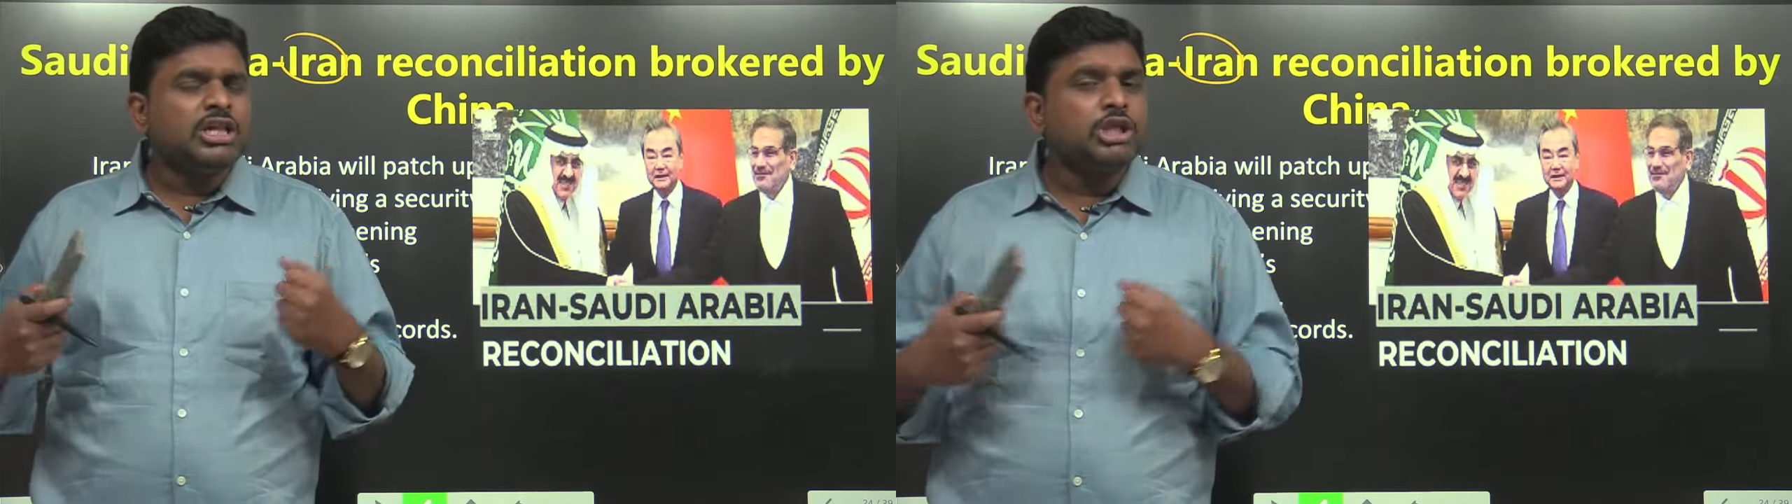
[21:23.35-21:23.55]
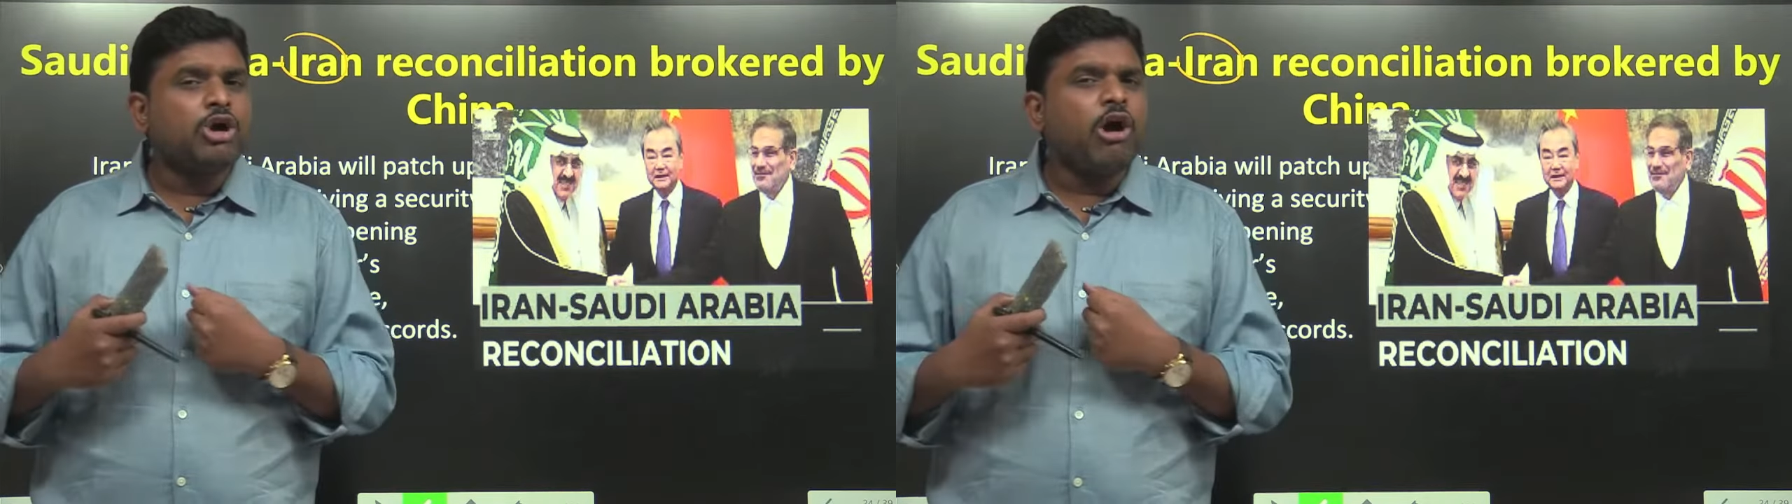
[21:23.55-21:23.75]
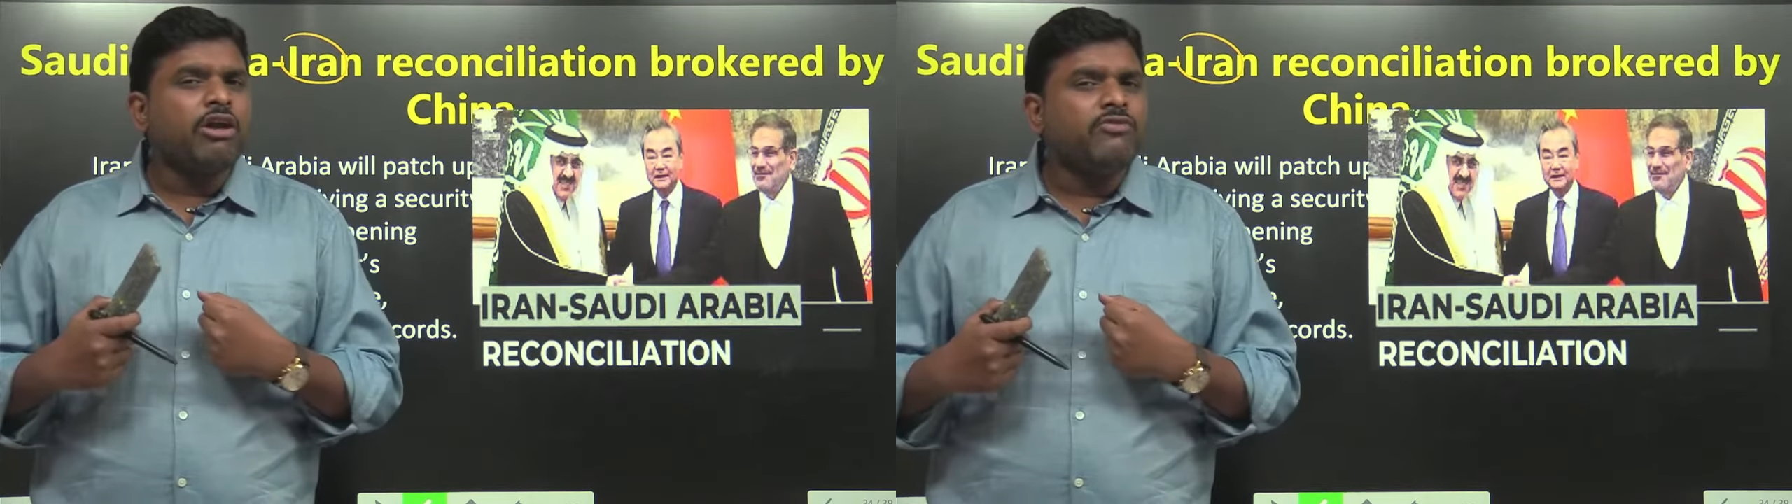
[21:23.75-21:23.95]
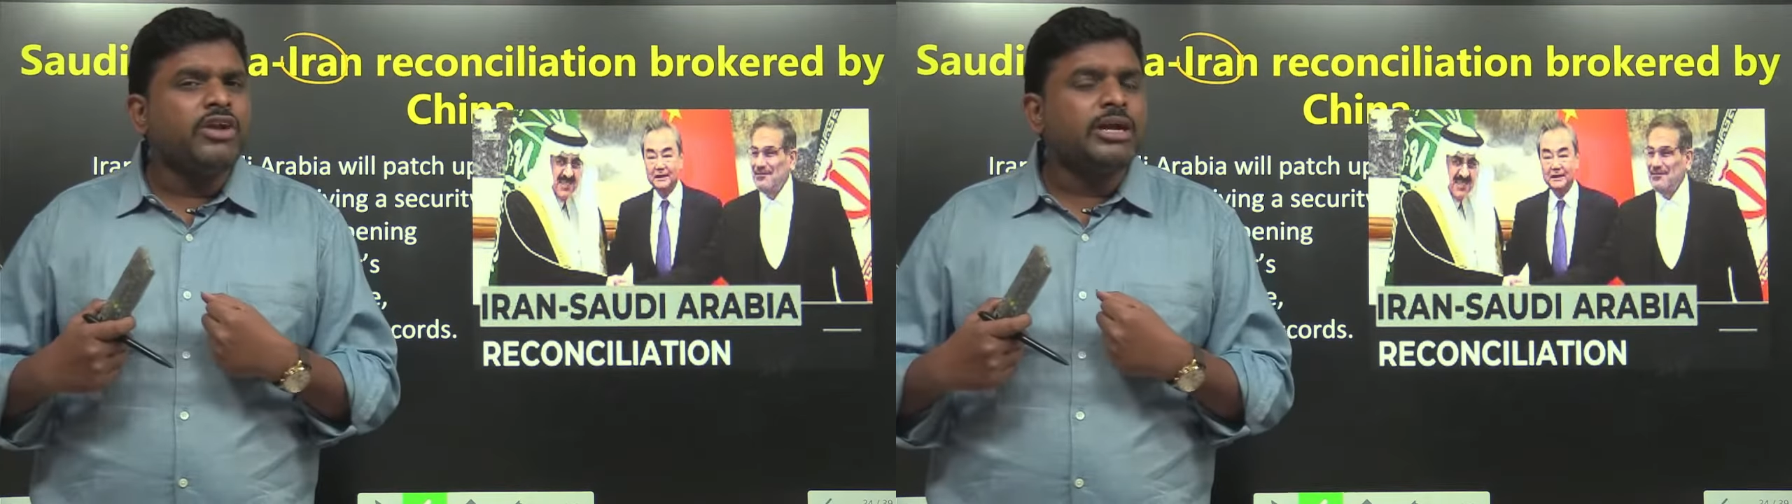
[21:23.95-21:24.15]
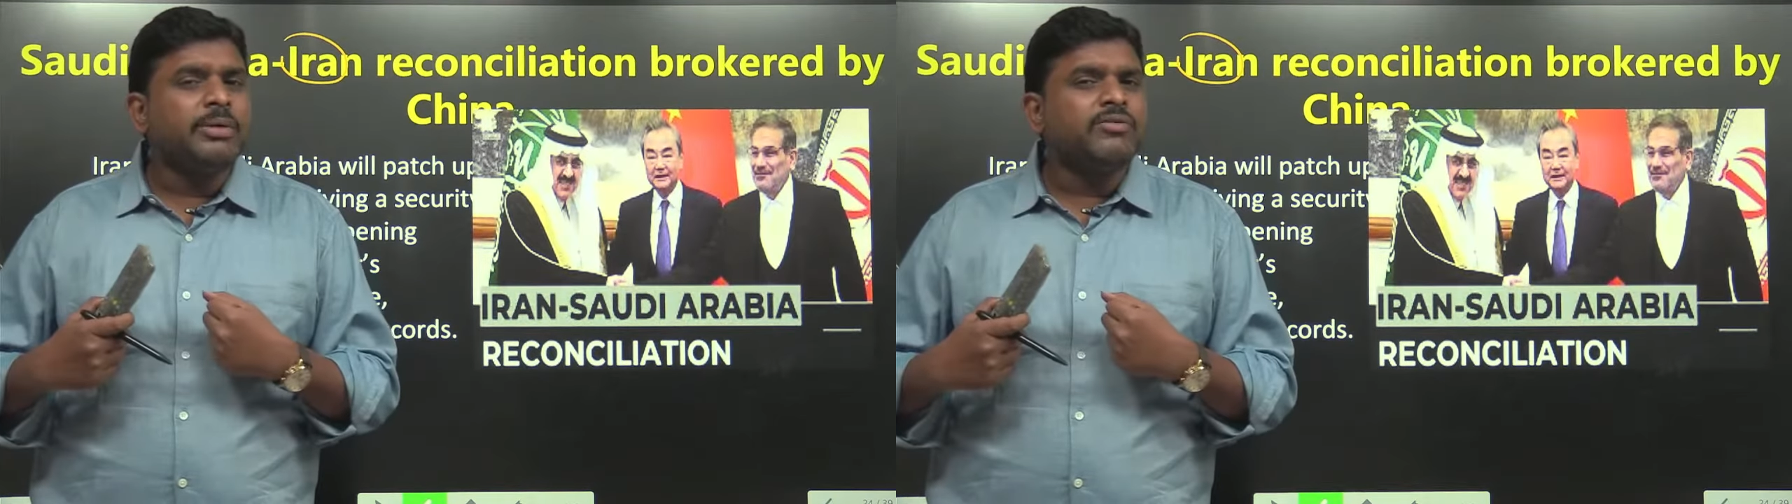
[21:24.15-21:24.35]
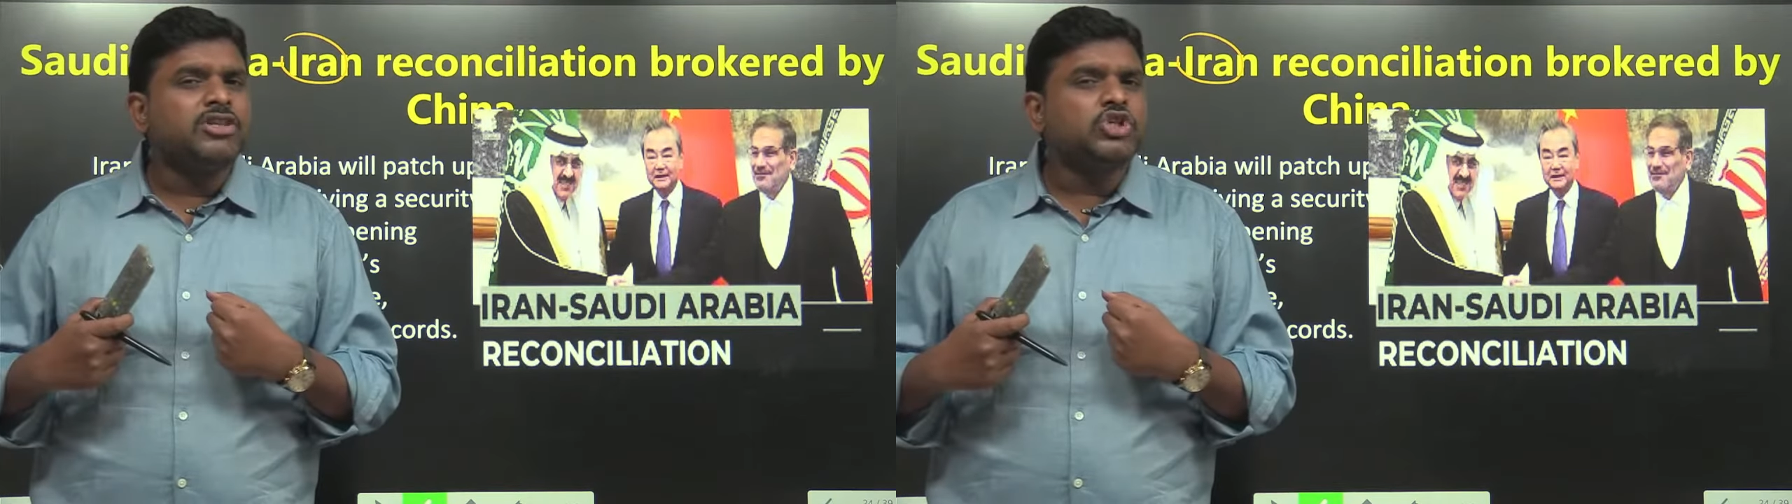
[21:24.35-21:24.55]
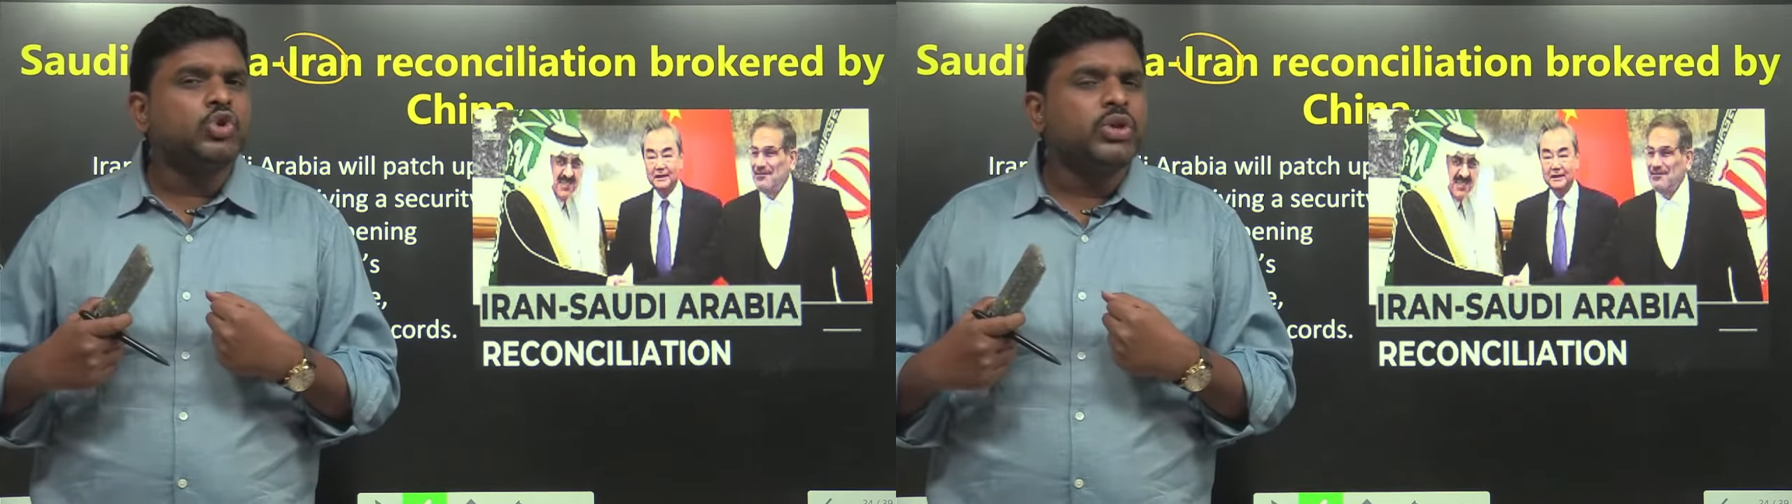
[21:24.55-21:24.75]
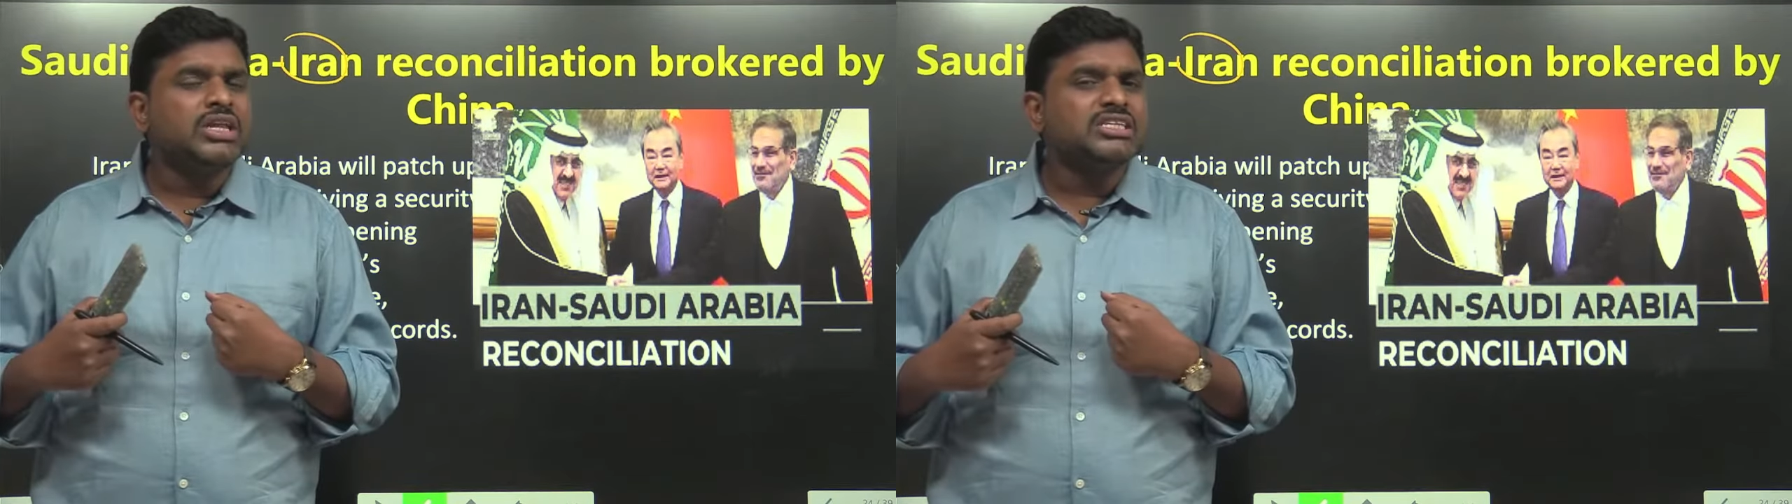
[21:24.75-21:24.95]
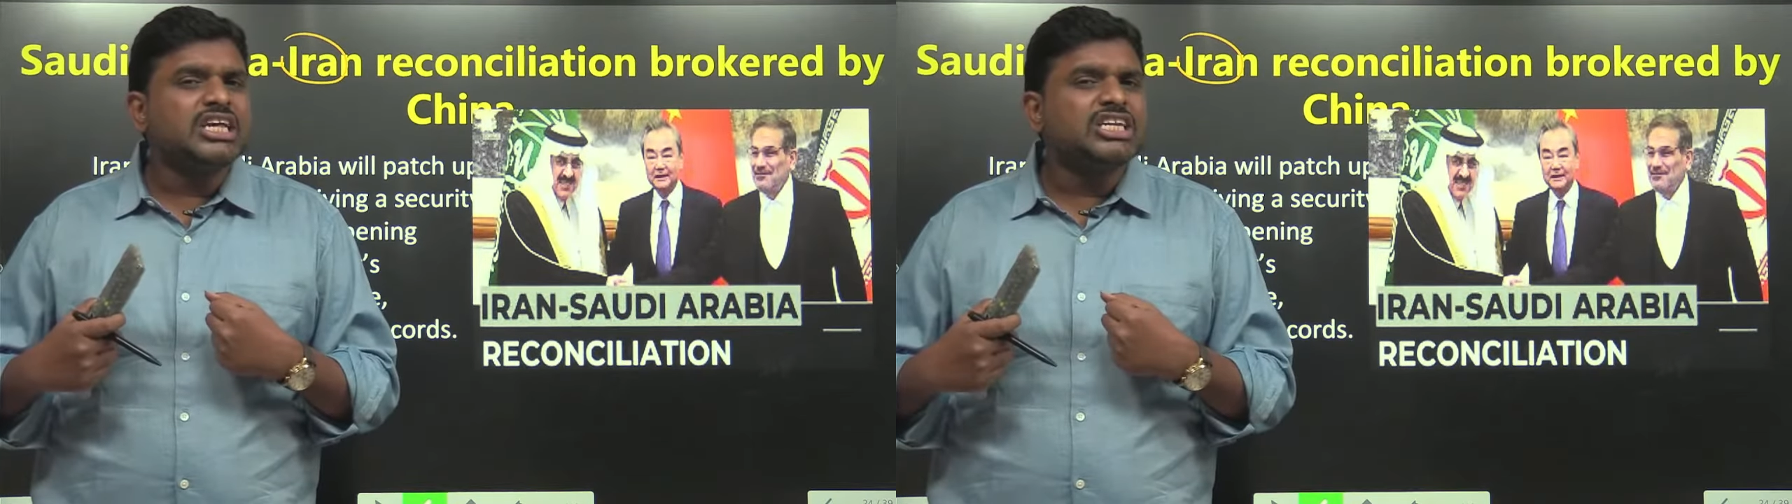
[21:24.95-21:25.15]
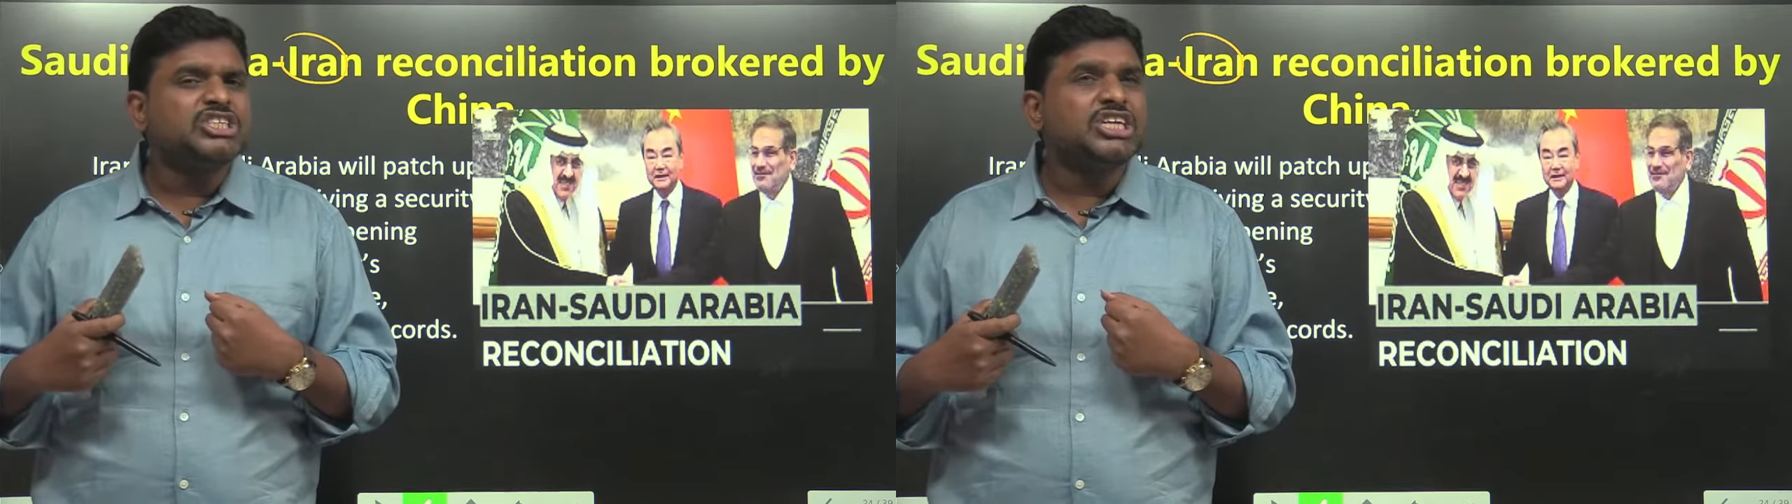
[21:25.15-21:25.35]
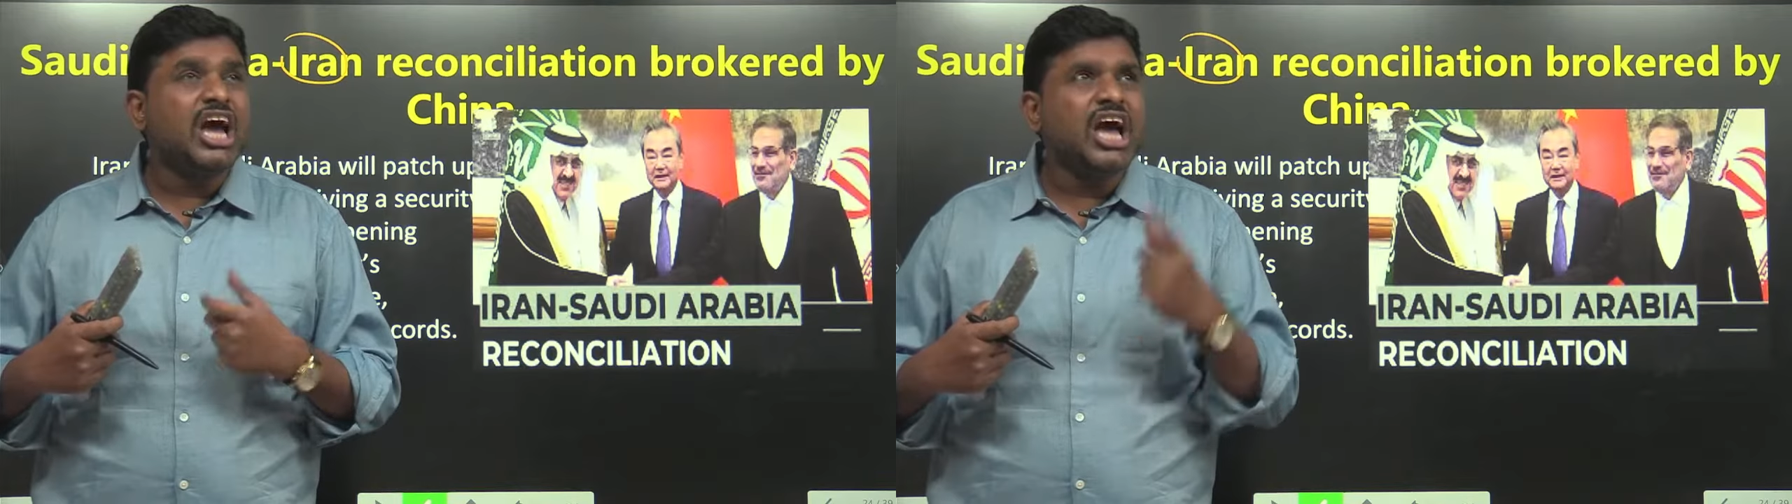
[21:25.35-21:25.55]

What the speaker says: the conflict between the Sunnis and Shia